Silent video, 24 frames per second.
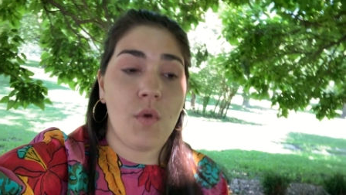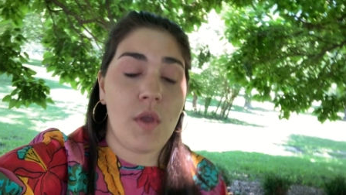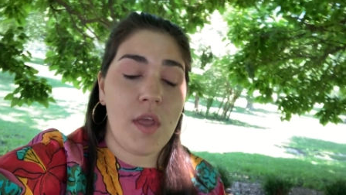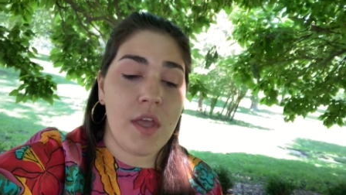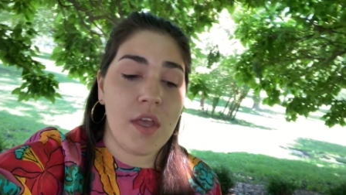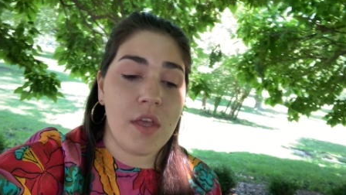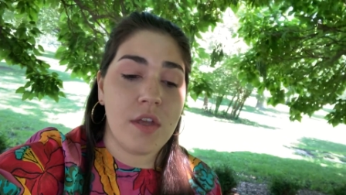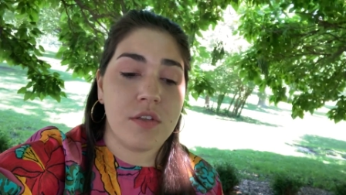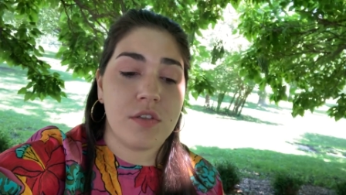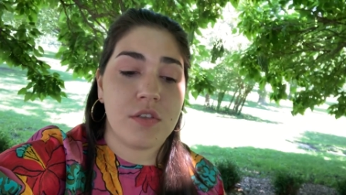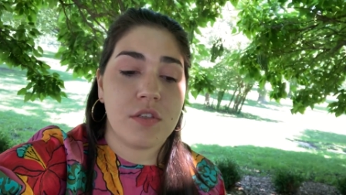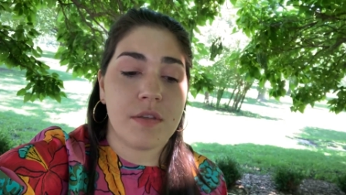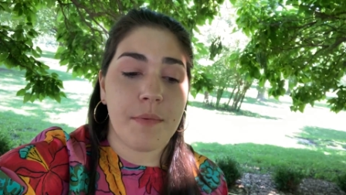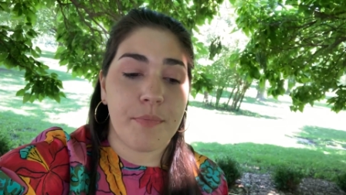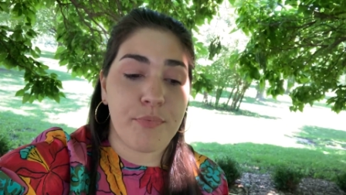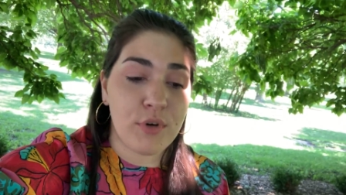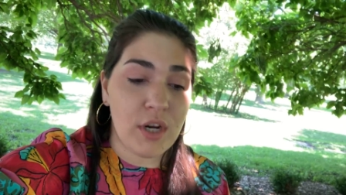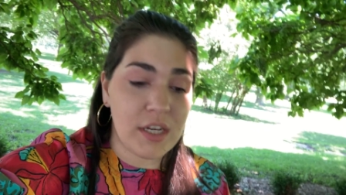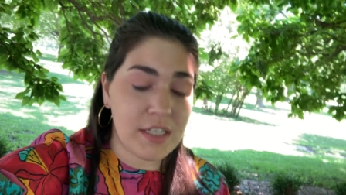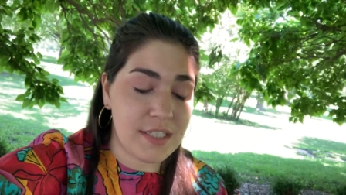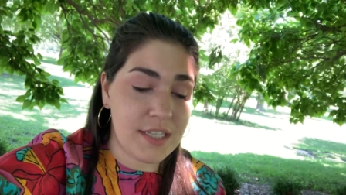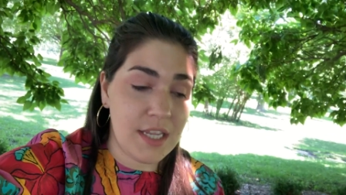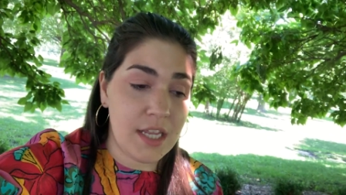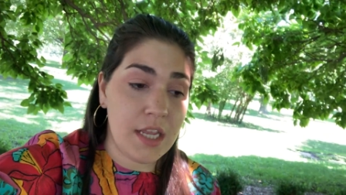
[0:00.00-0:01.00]
is
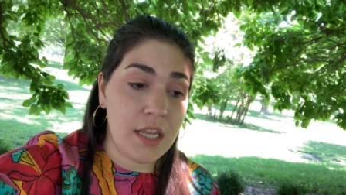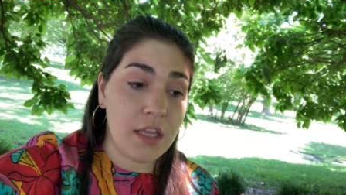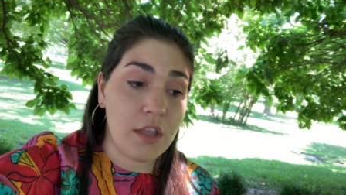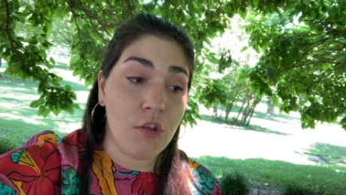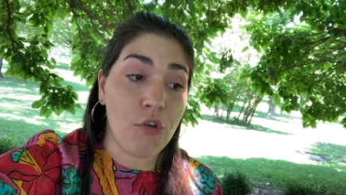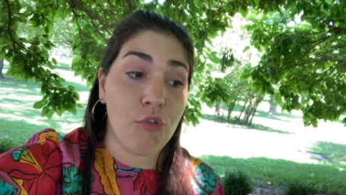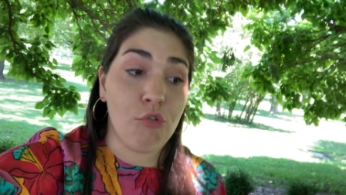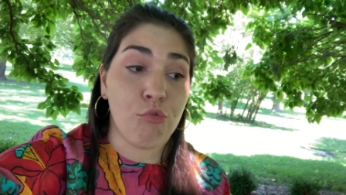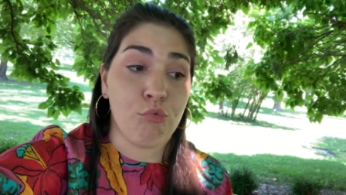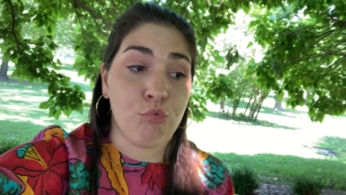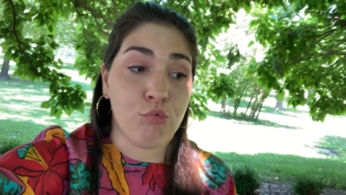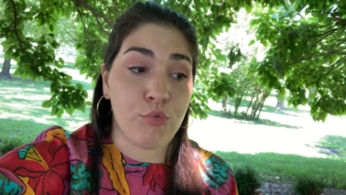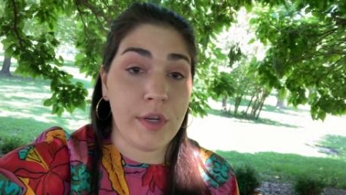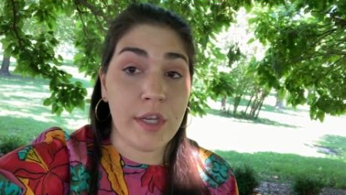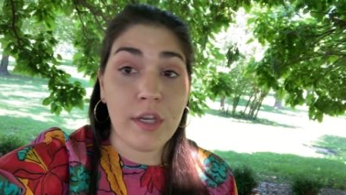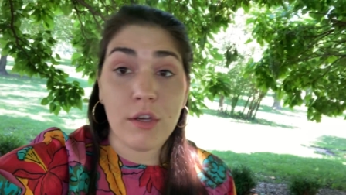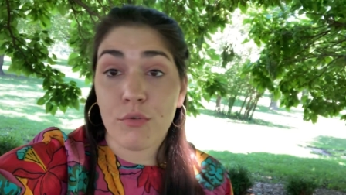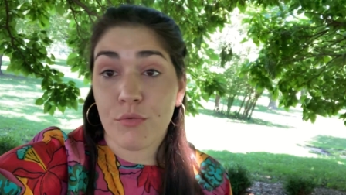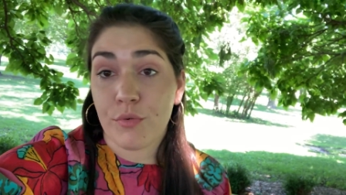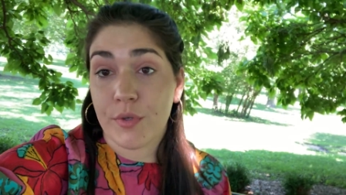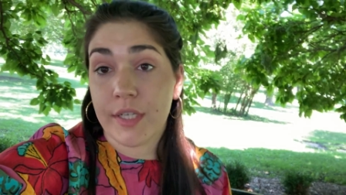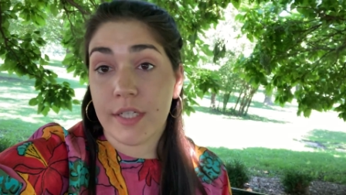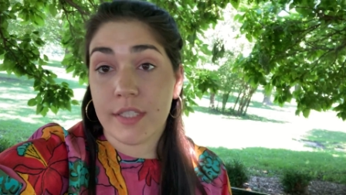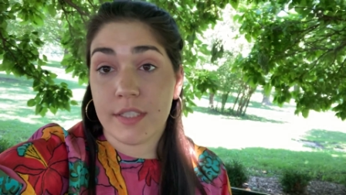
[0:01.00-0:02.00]
suppressing the
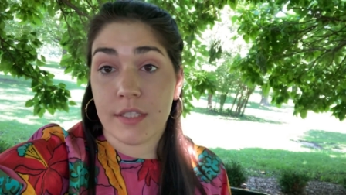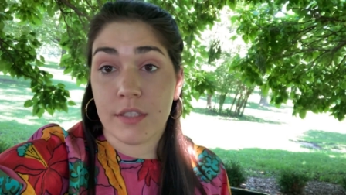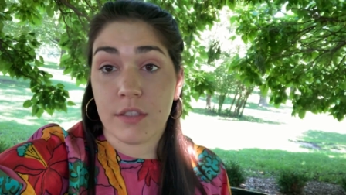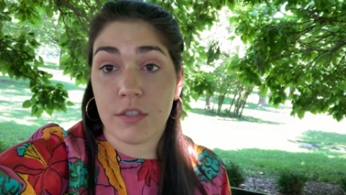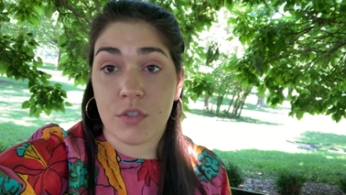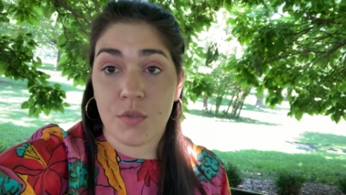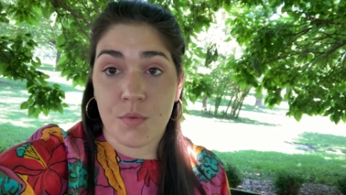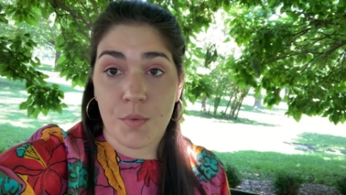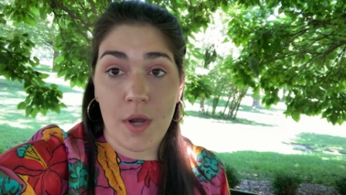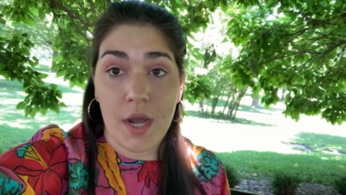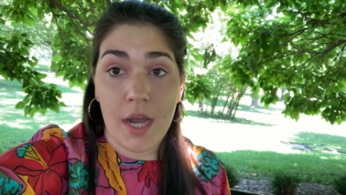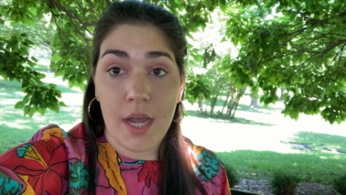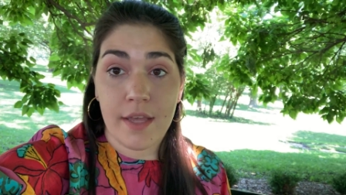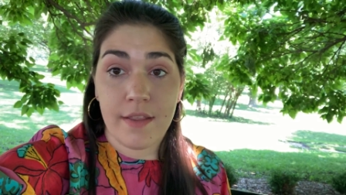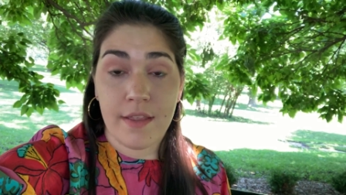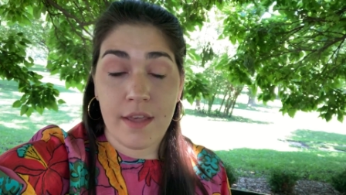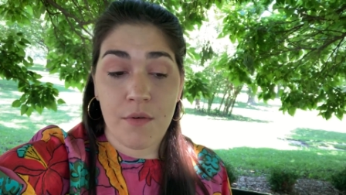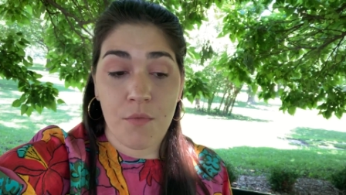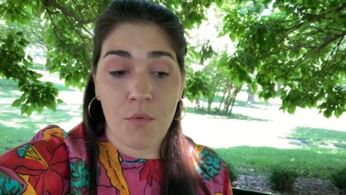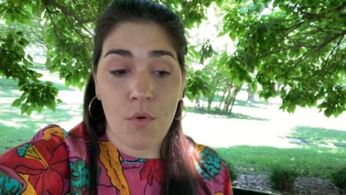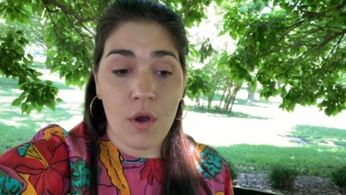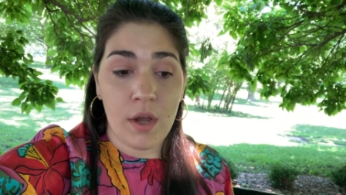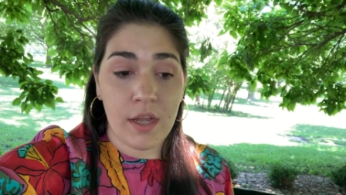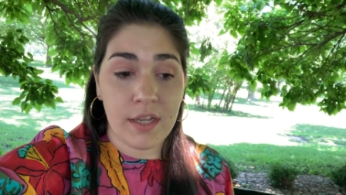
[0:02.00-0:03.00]
real reasons why they
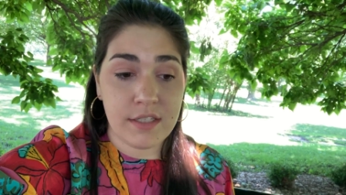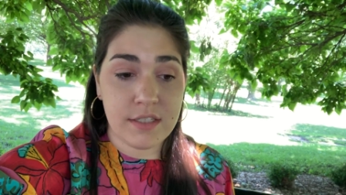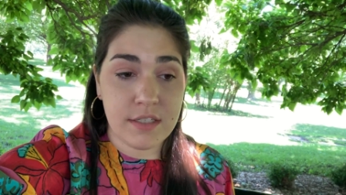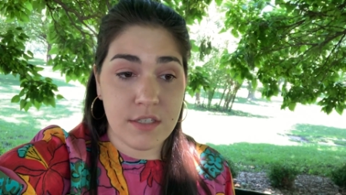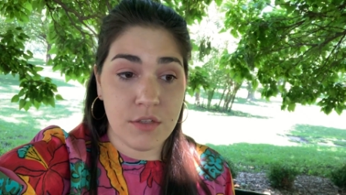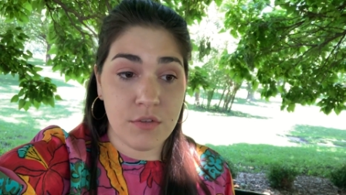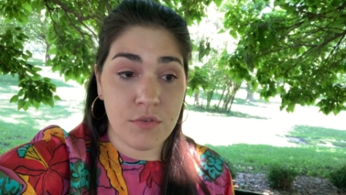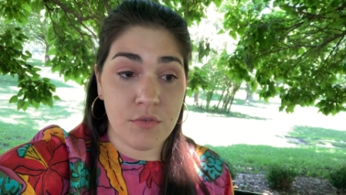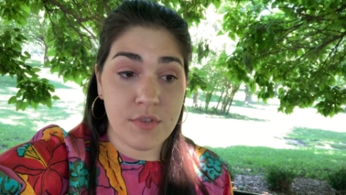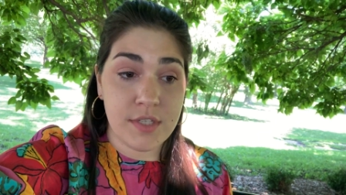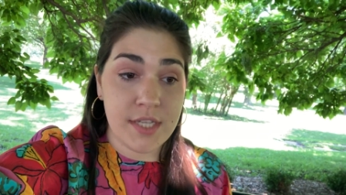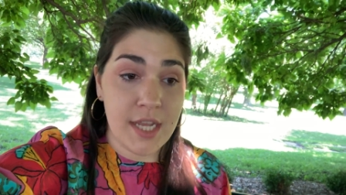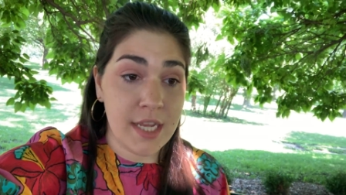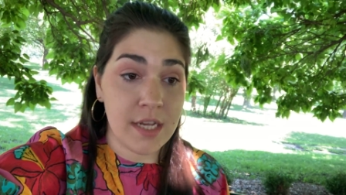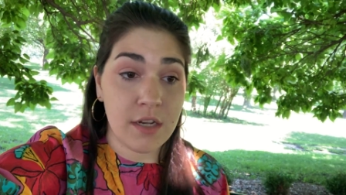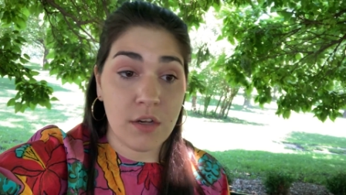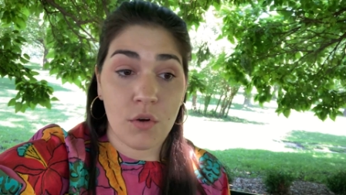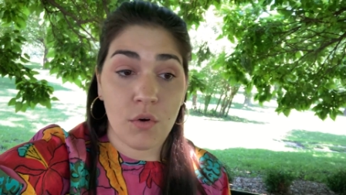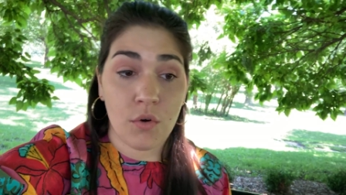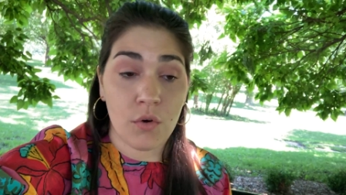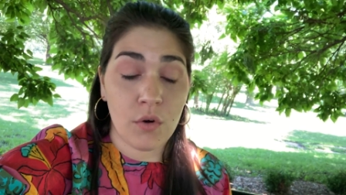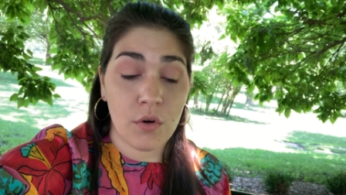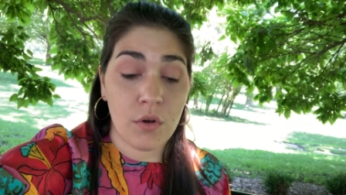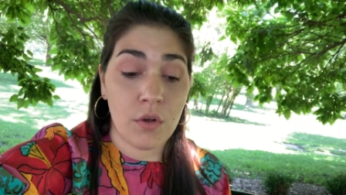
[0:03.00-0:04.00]
want to date a
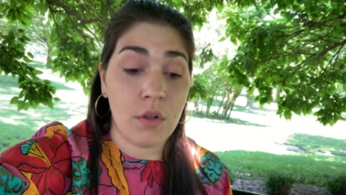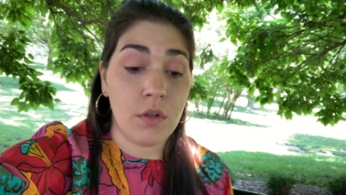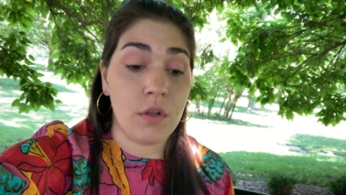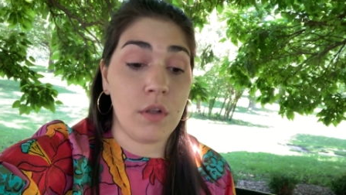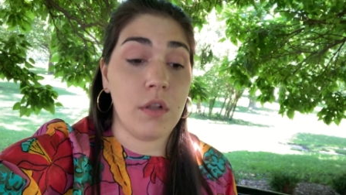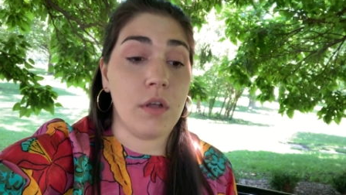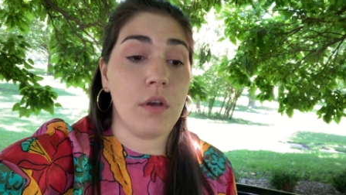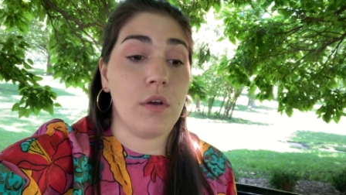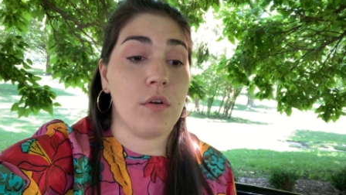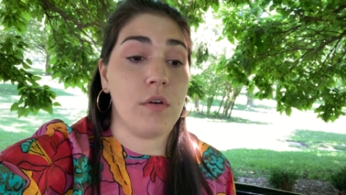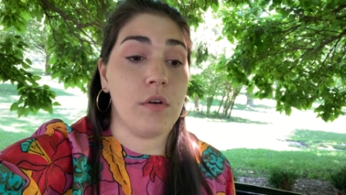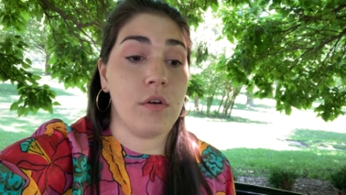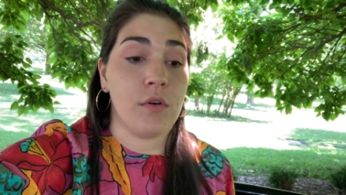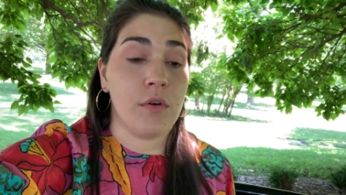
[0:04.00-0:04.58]
girl